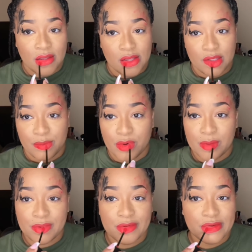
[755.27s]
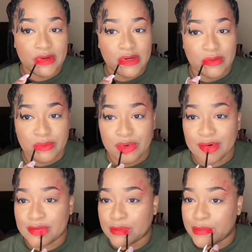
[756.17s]
The more I put on here, the more
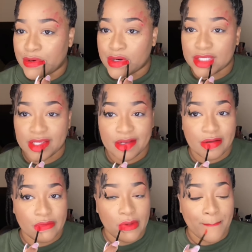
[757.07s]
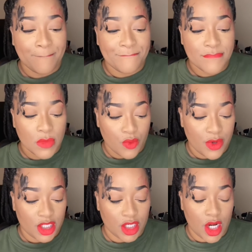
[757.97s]
it's gonna be hard to take off
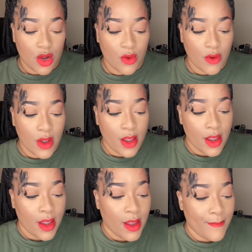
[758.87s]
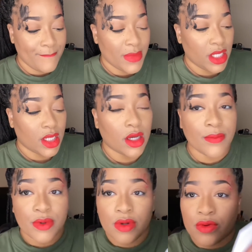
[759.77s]
with no makeup
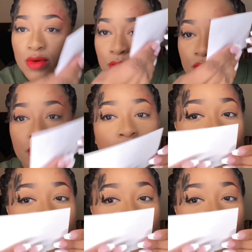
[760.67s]
remover.